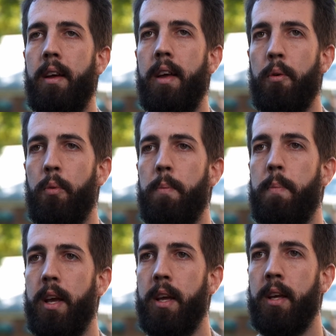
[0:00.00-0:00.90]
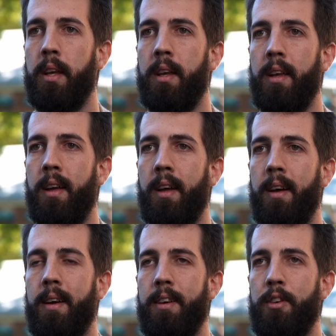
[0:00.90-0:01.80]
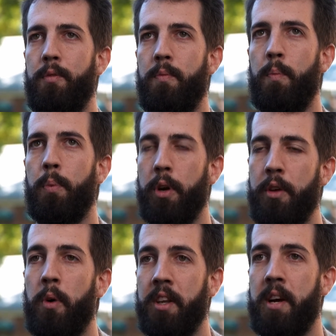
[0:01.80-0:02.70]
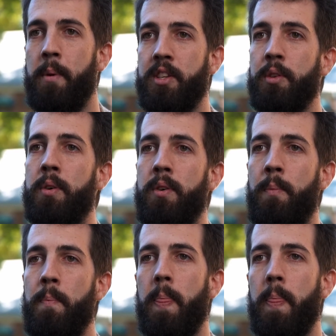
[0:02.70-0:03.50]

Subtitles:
it would be pretty one-dimensional,